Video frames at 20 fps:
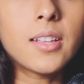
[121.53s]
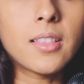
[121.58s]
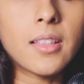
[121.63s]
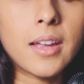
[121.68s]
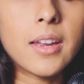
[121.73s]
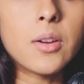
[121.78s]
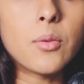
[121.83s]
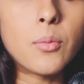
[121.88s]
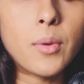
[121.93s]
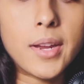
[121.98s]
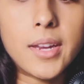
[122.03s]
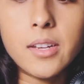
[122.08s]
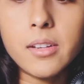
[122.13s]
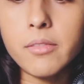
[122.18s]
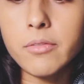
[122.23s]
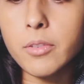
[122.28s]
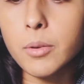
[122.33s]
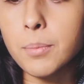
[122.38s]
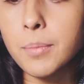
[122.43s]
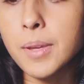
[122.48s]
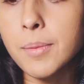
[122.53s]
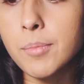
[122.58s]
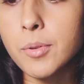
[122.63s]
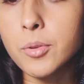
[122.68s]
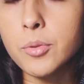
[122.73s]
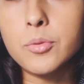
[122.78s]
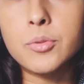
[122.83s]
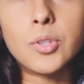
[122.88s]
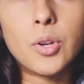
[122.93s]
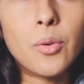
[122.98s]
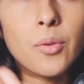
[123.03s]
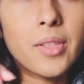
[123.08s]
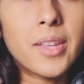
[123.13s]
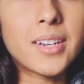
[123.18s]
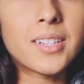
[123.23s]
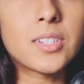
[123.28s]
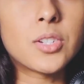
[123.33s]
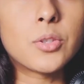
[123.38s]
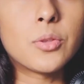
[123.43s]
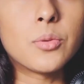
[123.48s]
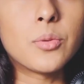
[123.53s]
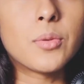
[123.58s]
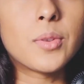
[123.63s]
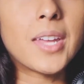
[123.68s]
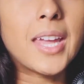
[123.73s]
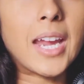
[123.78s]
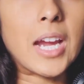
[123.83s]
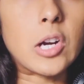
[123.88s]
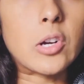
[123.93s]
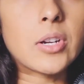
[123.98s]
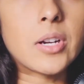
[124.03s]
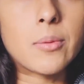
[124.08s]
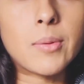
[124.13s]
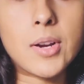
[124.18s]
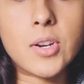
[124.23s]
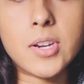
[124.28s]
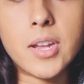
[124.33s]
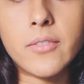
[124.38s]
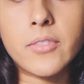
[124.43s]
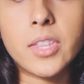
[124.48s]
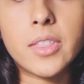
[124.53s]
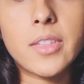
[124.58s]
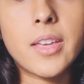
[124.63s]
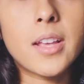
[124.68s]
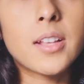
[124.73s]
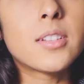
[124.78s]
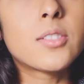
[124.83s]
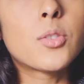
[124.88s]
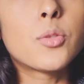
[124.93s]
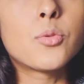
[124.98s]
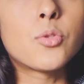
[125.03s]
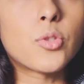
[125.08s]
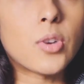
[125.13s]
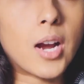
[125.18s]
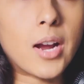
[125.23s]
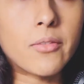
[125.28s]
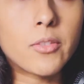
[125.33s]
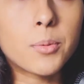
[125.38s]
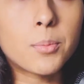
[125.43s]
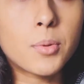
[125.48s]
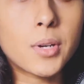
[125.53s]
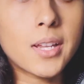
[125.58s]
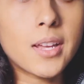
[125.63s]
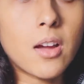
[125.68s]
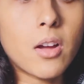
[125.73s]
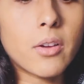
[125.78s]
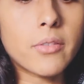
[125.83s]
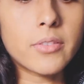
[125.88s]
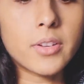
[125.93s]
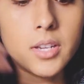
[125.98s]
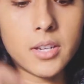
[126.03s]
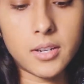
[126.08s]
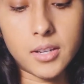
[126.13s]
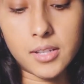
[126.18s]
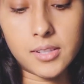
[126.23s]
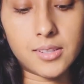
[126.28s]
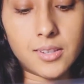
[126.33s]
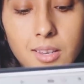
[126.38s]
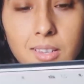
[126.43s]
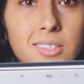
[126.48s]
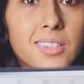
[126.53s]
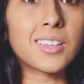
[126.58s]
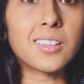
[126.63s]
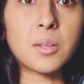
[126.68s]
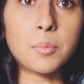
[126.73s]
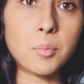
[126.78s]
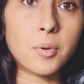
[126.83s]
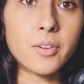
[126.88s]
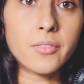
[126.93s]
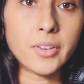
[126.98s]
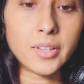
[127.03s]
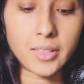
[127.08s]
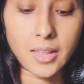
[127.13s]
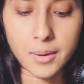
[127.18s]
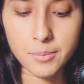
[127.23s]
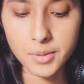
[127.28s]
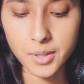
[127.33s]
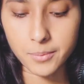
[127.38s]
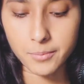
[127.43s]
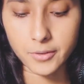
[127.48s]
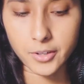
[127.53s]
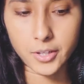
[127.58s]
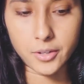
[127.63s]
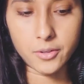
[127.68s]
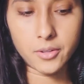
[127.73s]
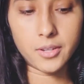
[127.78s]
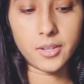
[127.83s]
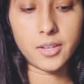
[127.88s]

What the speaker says: lightweight for people who don't like to carry around heavy things, who travel pretty often. It's like the perfect laptop for you.